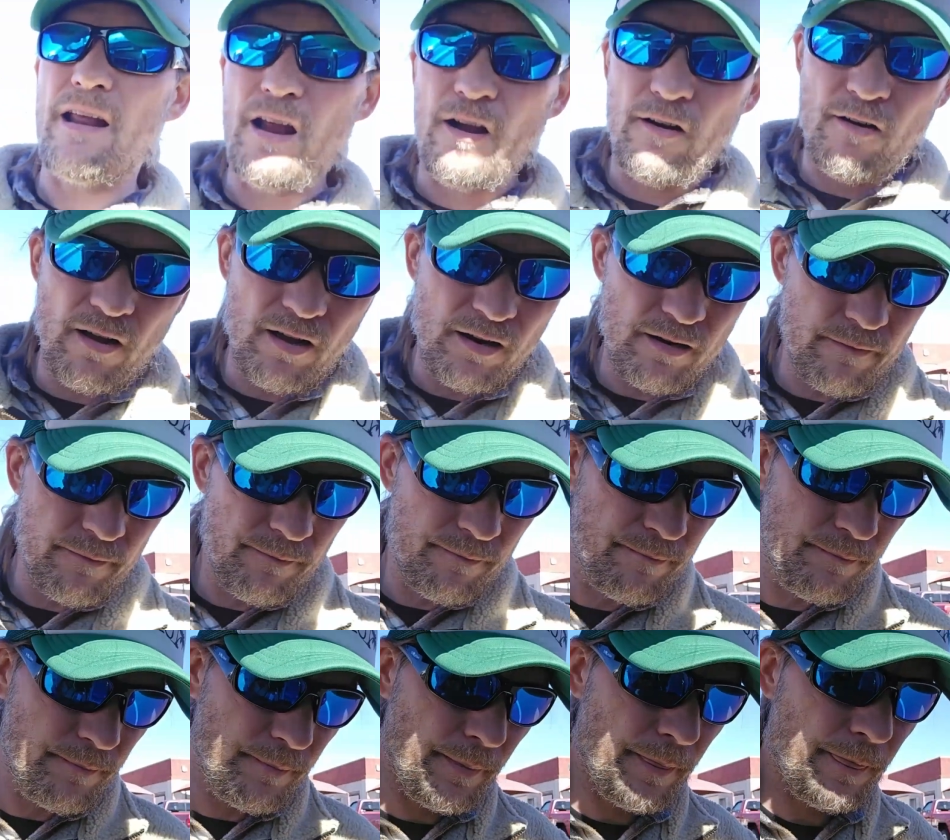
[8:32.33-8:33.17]
hair on them.
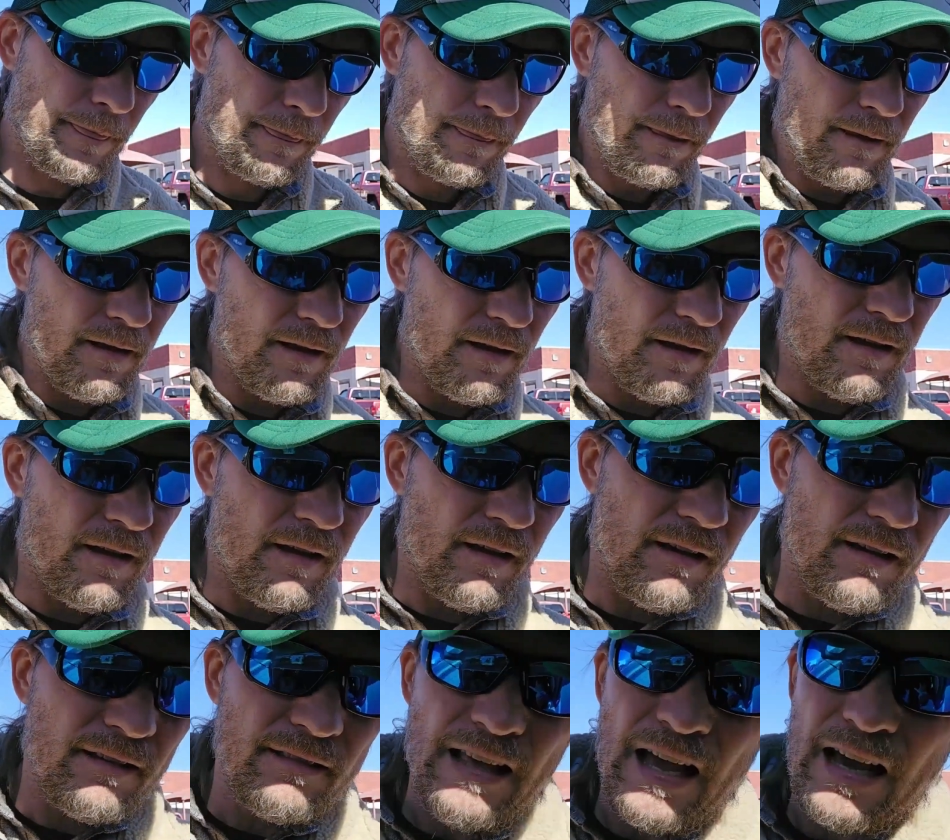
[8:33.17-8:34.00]

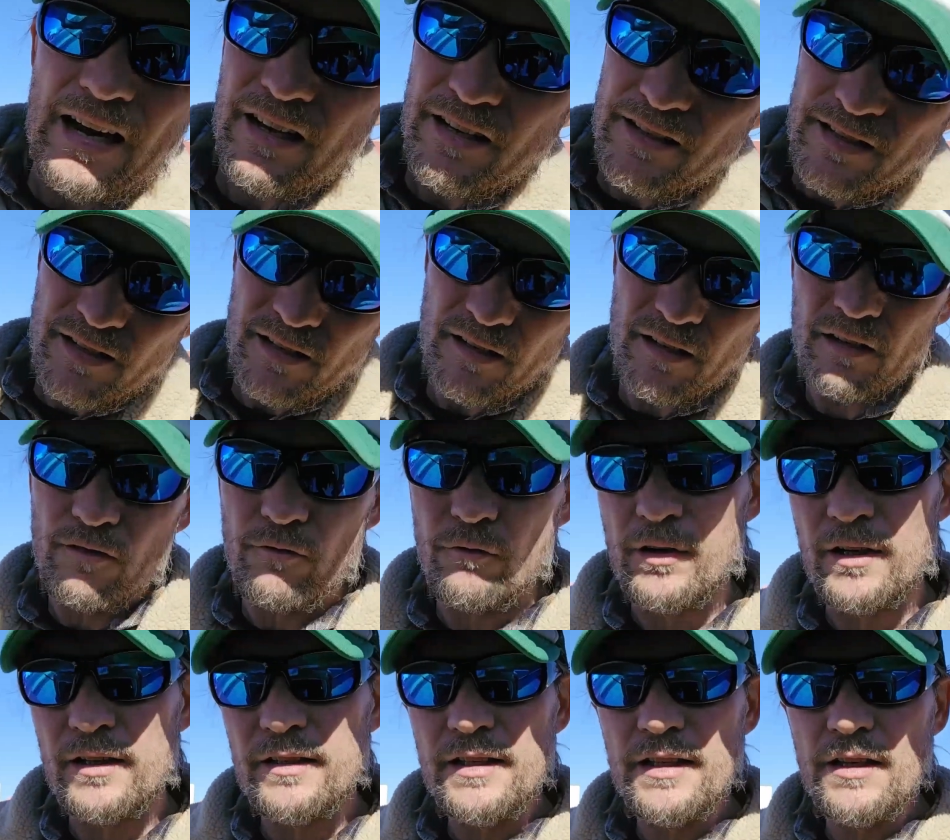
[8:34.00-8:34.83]
That is a
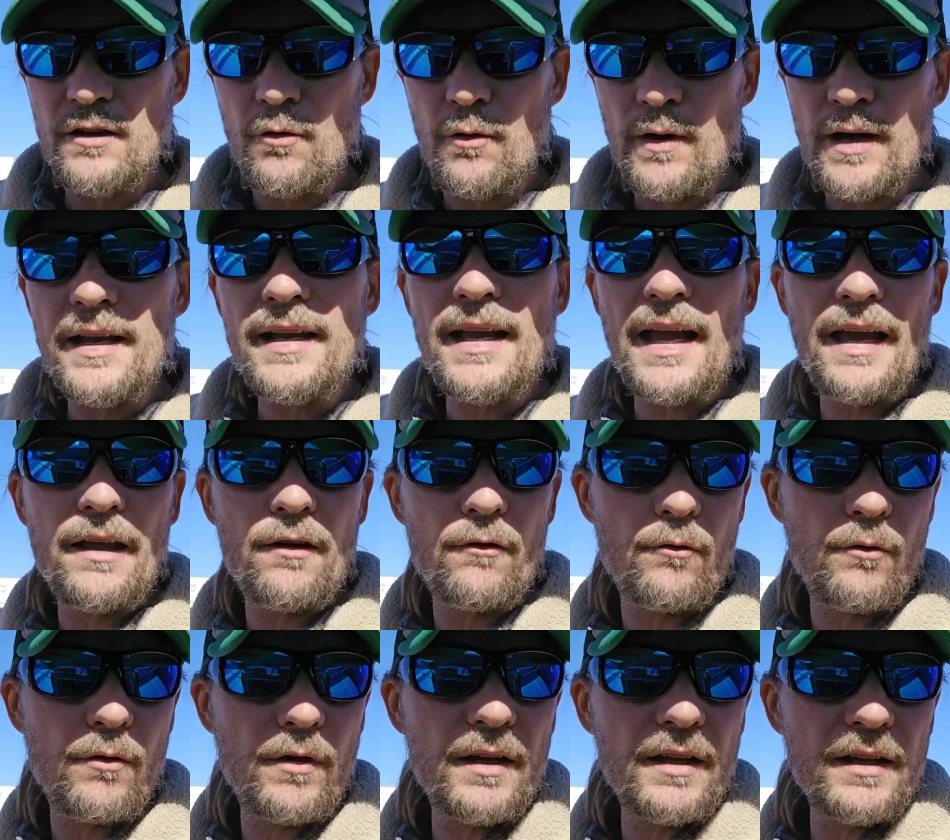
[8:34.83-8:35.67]
really quick
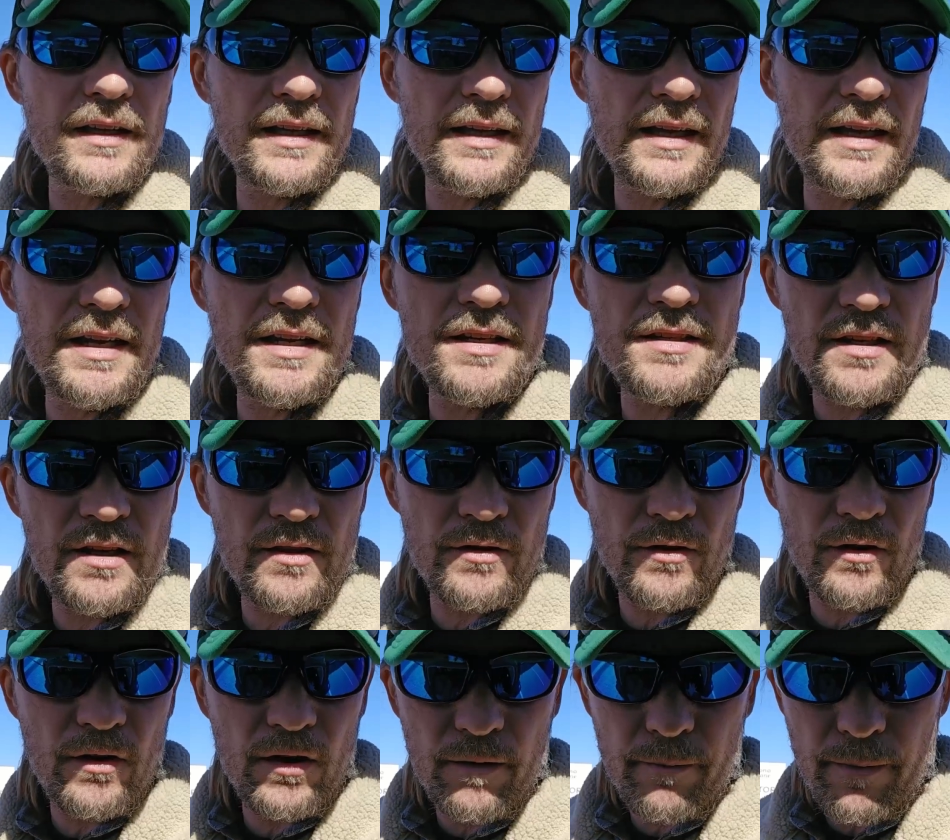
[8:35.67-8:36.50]
and really easy
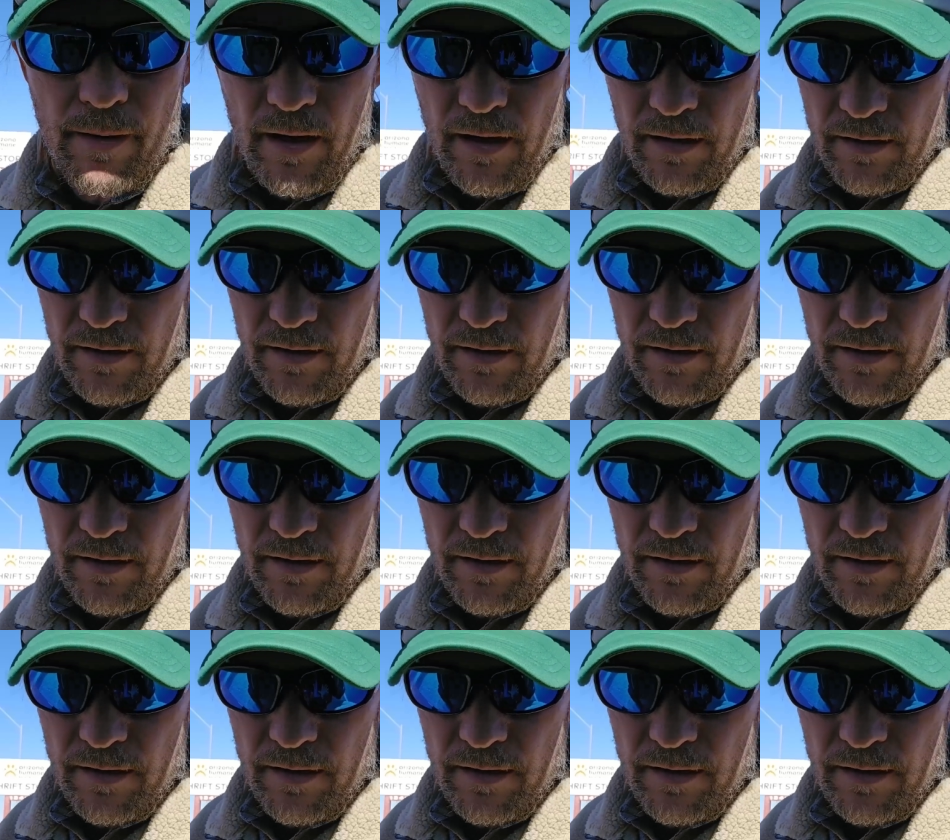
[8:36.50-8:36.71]
$30.